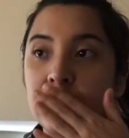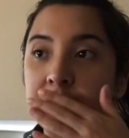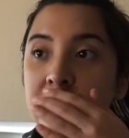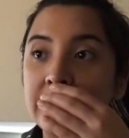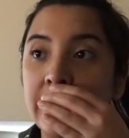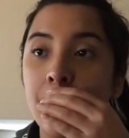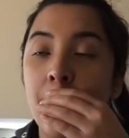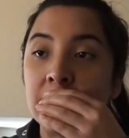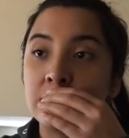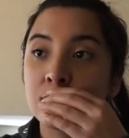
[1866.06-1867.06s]
I think
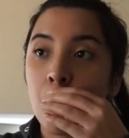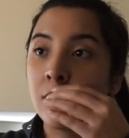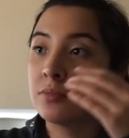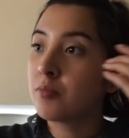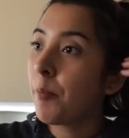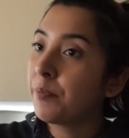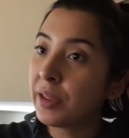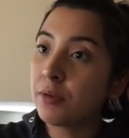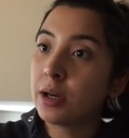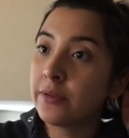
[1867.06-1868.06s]
that
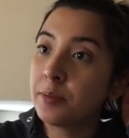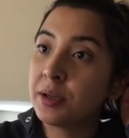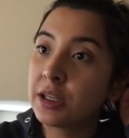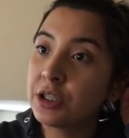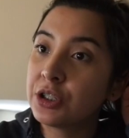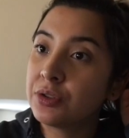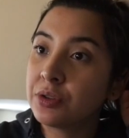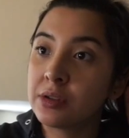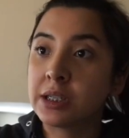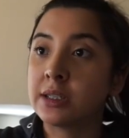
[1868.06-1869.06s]
they will have a big issue
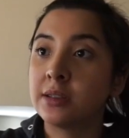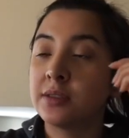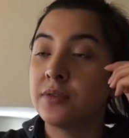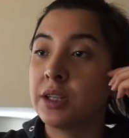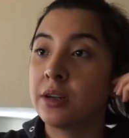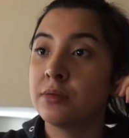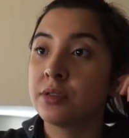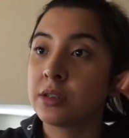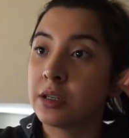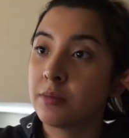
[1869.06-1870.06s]
in their hands if they don't
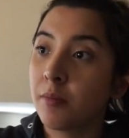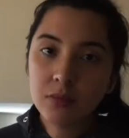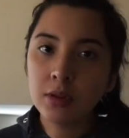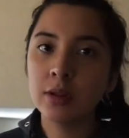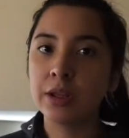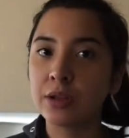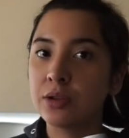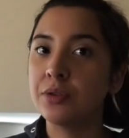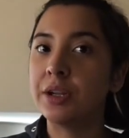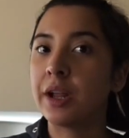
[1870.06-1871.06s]
start
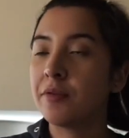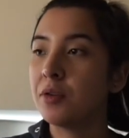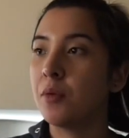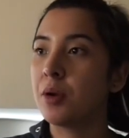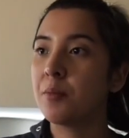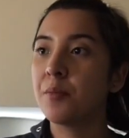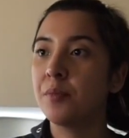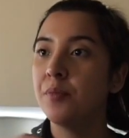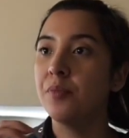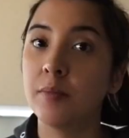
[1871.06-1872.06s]
including everyone,
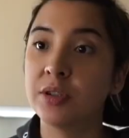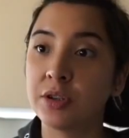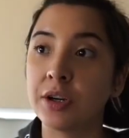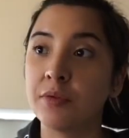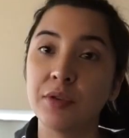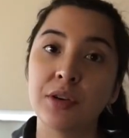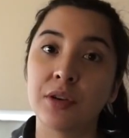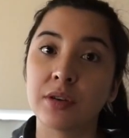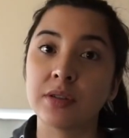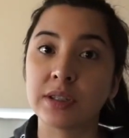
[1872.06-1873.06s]
starting with
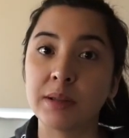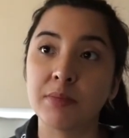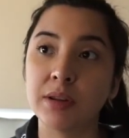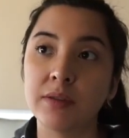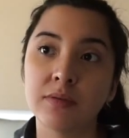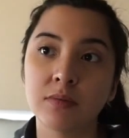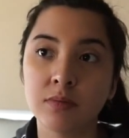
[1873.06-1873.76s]
girls, I believe.